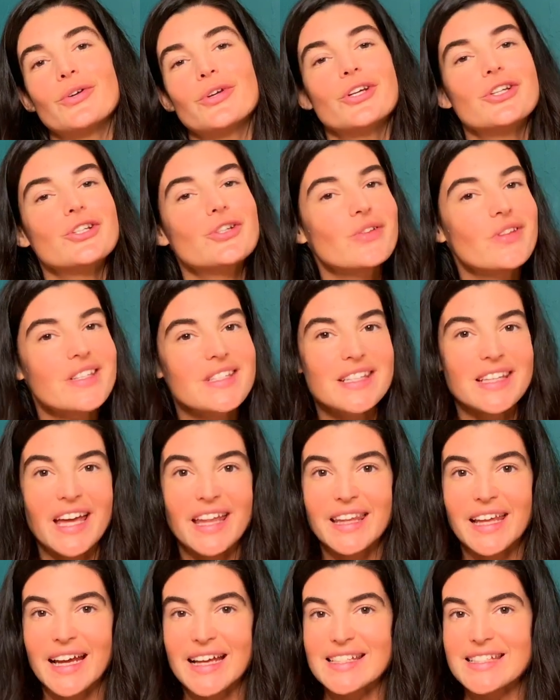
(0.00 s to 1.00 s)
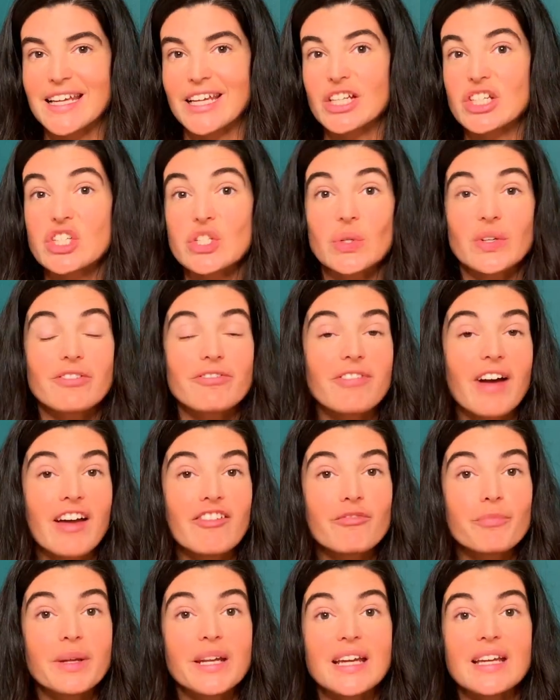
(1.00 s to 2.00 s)
you can do this again, like I said, two to
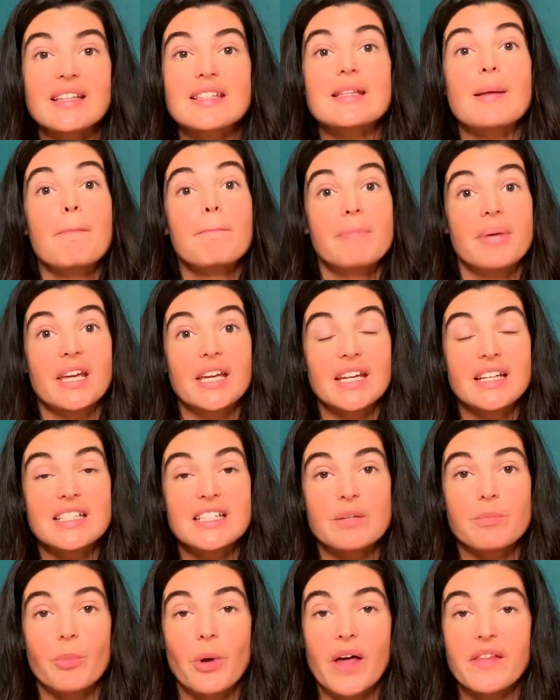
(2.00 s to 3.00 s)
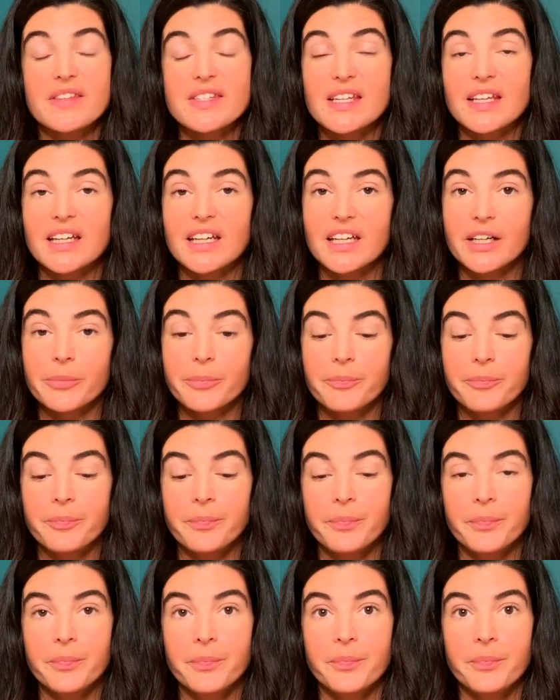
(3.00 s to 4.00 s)
five minutes, big deep breaths in
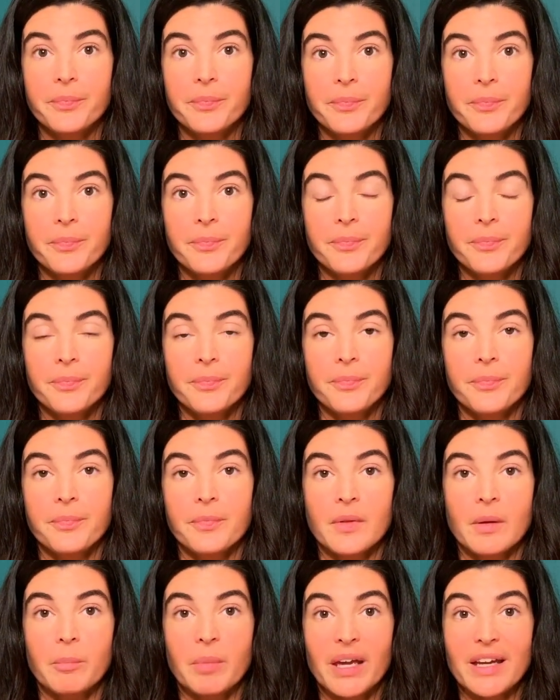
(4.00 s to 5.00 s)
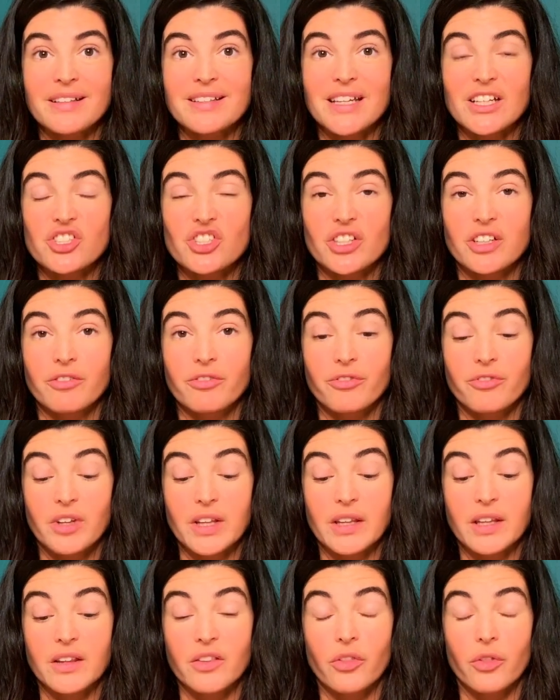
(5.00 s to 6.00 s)
Pay attention to
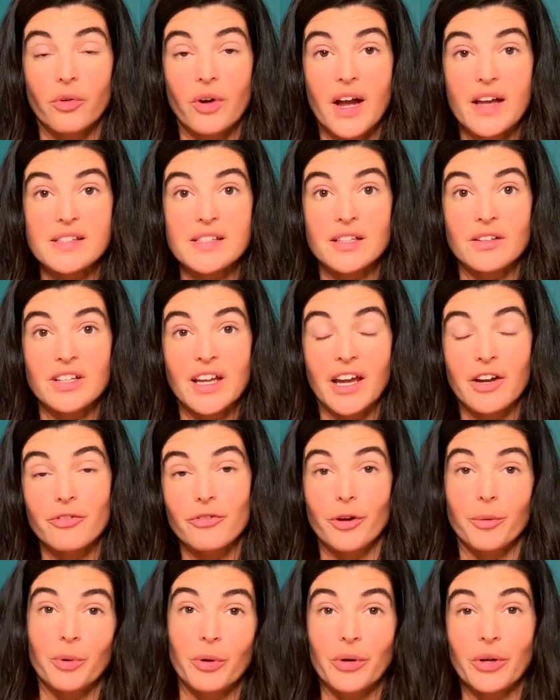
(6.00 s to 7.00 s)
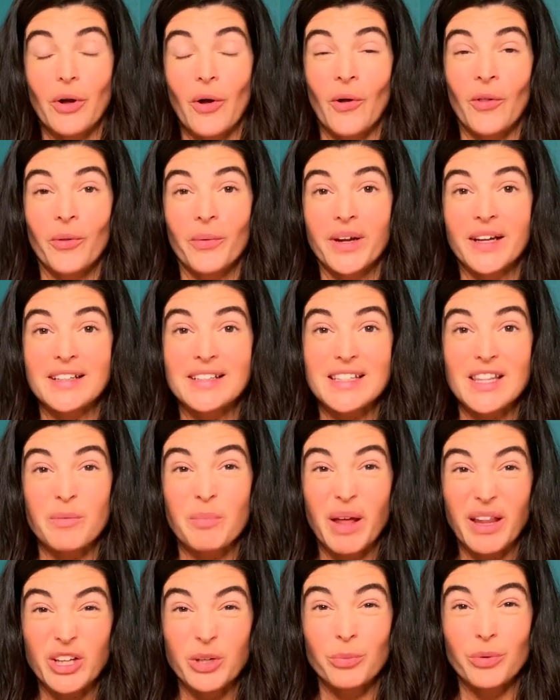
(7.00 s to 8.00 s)
feeling the thoracic diaphragm going all the way into the
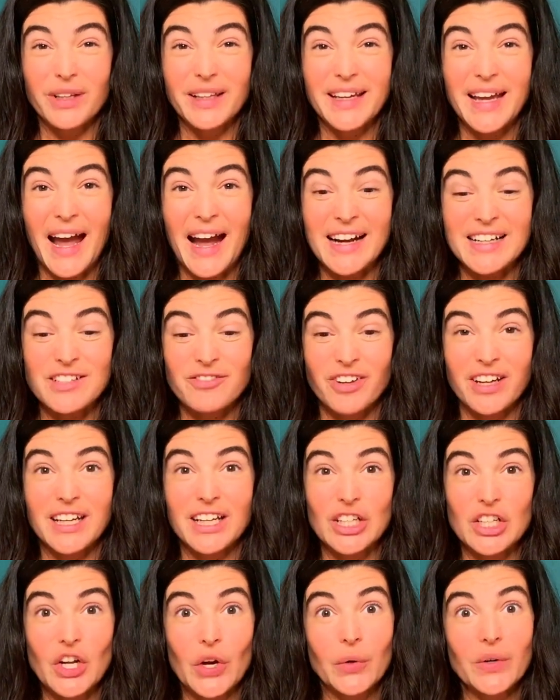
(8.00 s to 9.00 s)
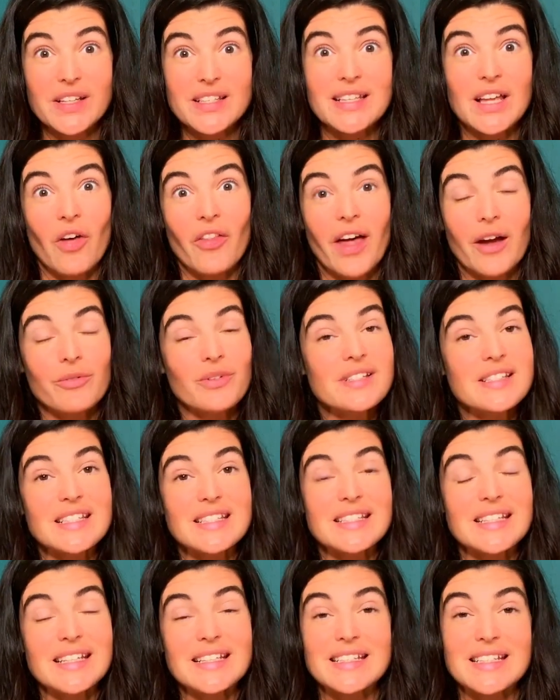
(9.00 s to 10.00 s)
belly, really activating. Notice all that
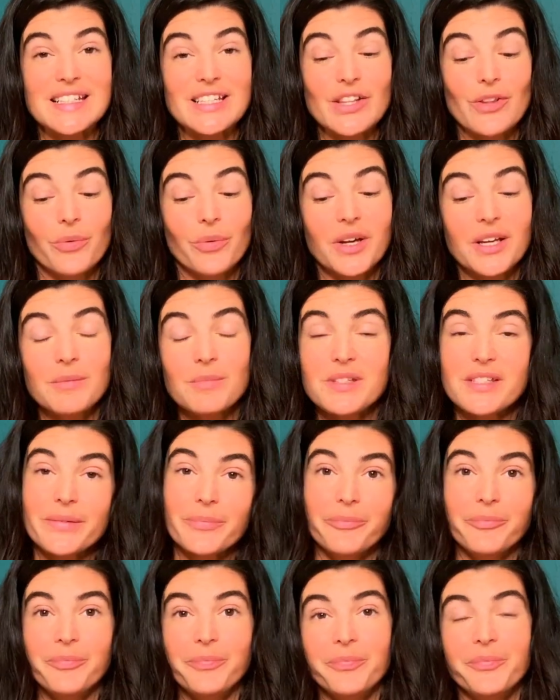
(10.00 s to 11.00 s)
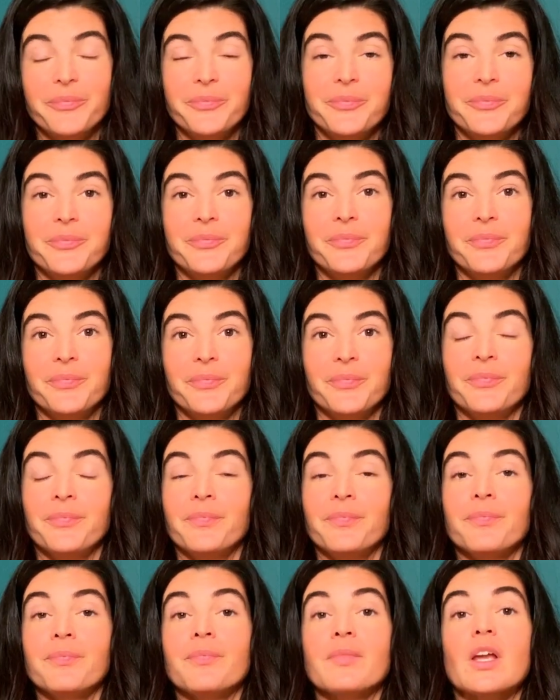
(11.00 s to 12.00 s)
resistance into the ribs.
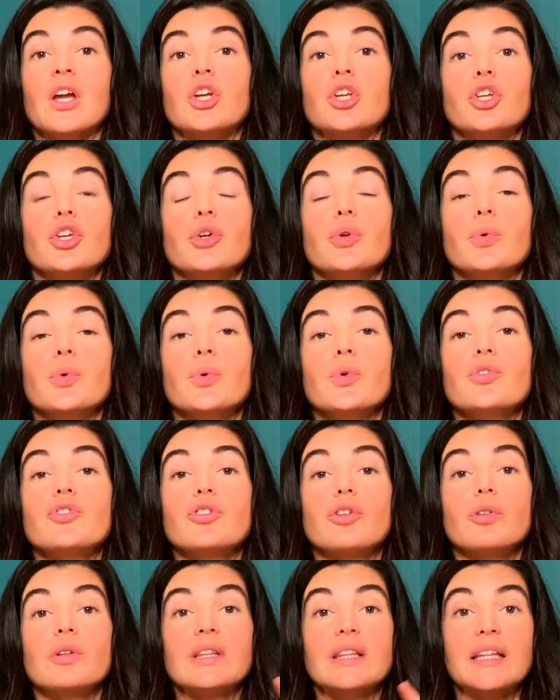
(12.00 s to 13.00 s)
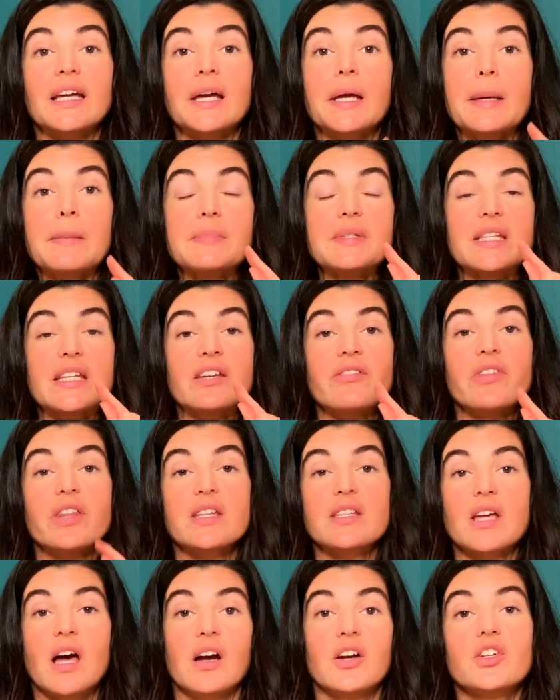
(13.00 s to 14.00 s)
Use your lips, even the
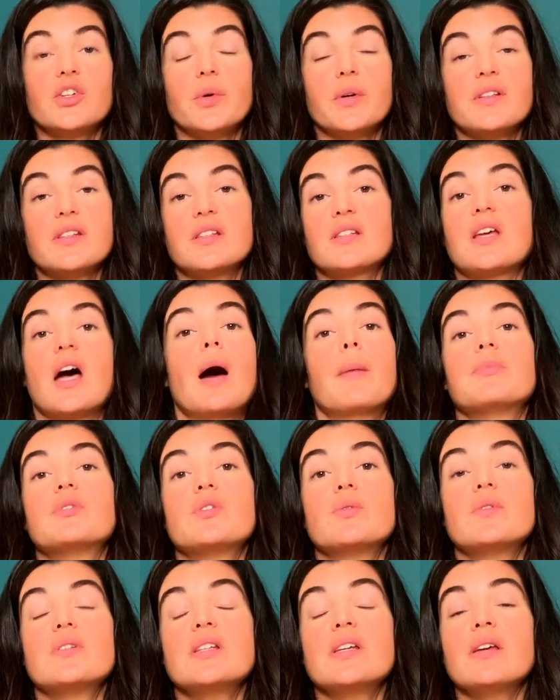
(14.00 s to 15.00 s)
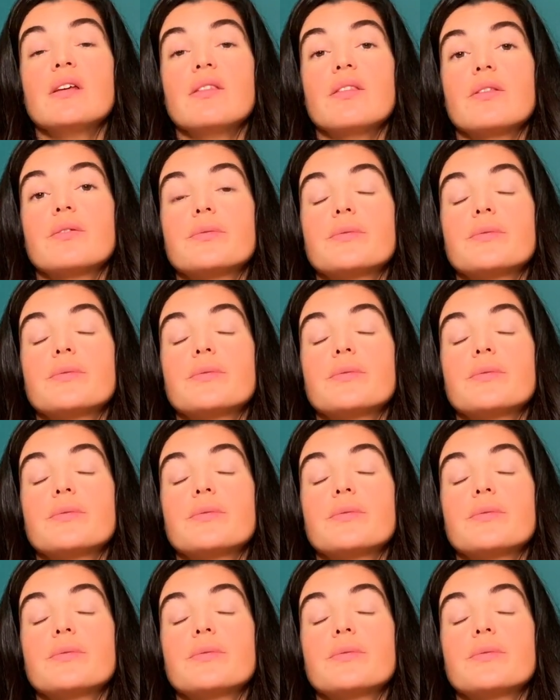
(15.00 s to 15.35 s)
tongue towards the top two teeth